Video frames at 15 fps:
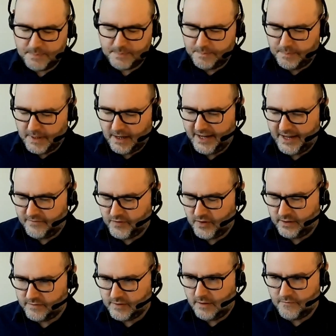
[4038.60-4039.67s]
a
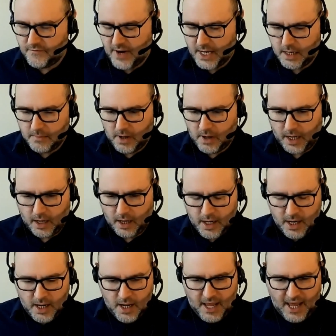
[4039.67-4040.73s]
friend of mine,
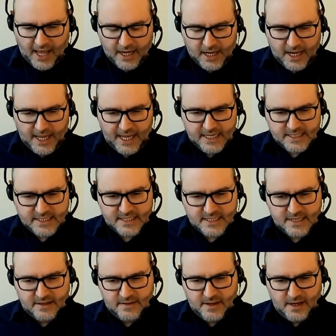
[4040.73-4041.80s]
and it's
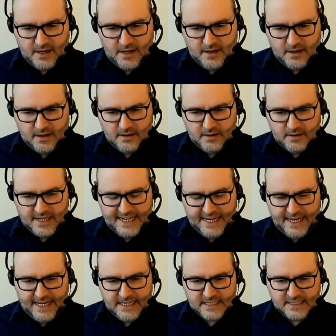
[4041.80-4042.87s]
the
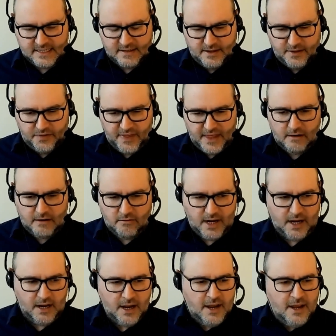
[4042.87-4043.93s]

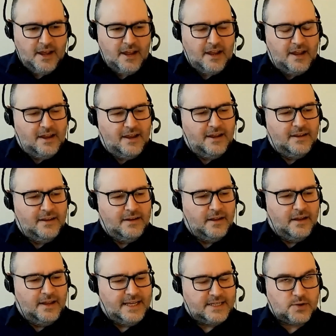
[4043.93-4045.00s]
theory.
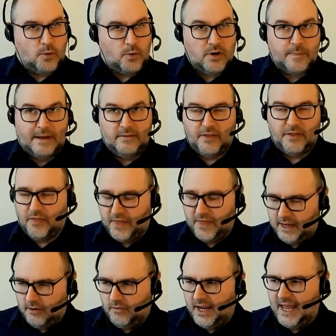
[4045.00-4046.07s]
It's all about the
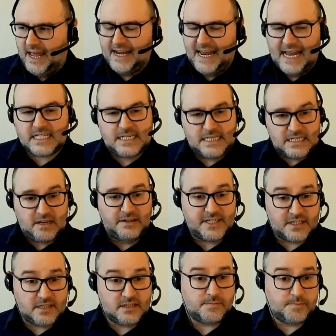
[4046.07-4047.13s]
theory and
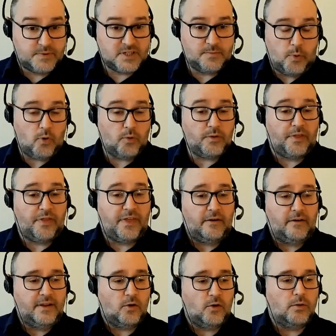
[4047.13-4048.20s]
exercises to support the
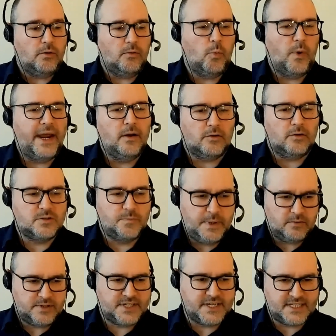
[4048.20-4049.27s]
theory that we're not
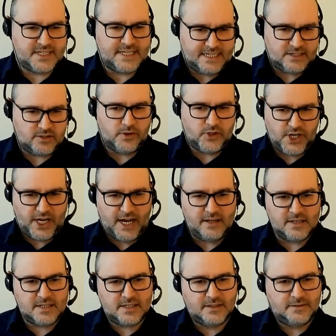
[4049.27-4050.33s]
built to sit on
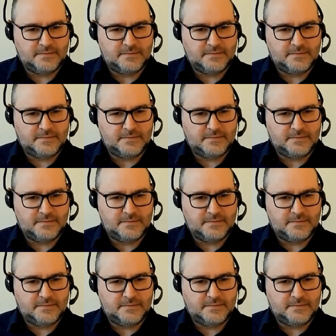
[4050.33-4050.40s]
chairs.